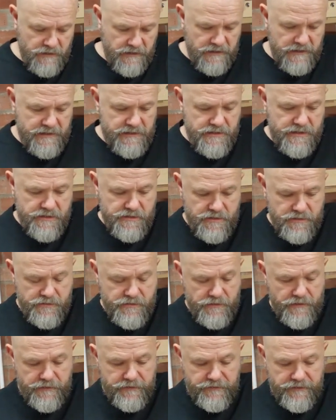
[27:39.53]
Hinges are
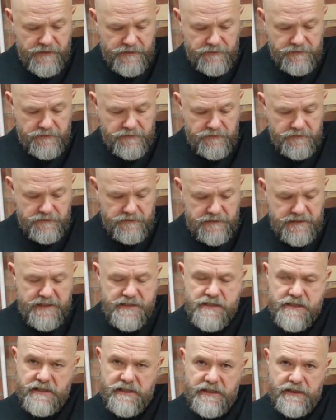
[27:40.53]
sort of fitting
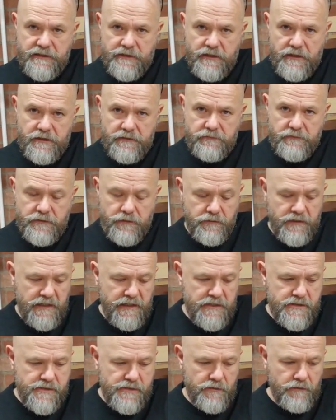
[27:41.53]
nice and neat there.
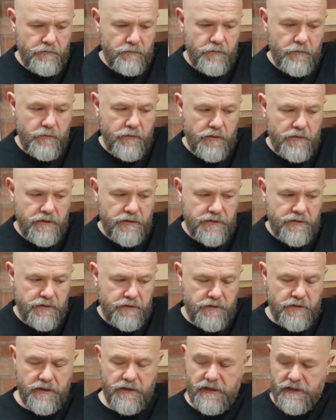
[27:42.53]
Okay, so what we're going to
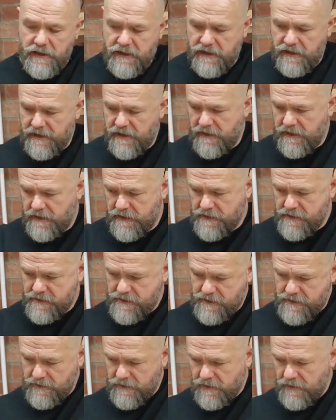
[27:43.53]
do
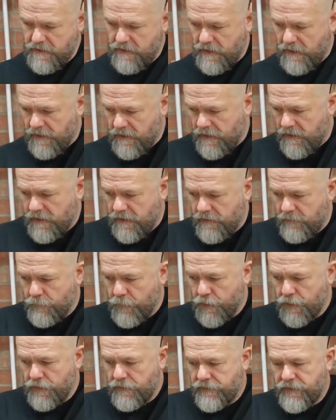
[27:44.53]
is
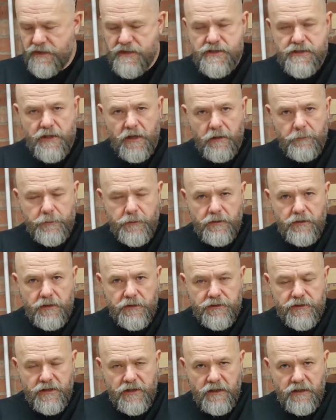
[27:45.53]
move the stop
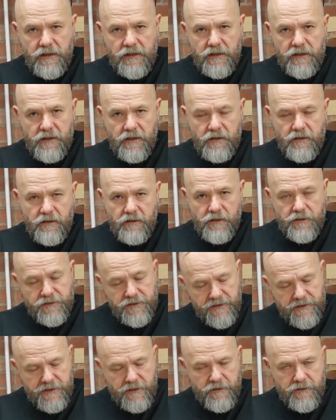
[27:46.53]
onto
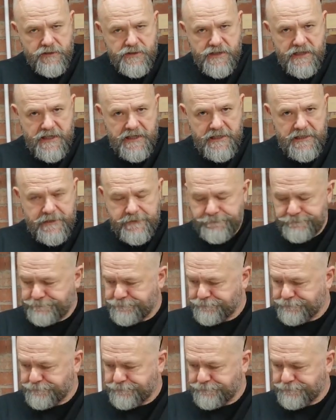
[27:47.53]
the other side,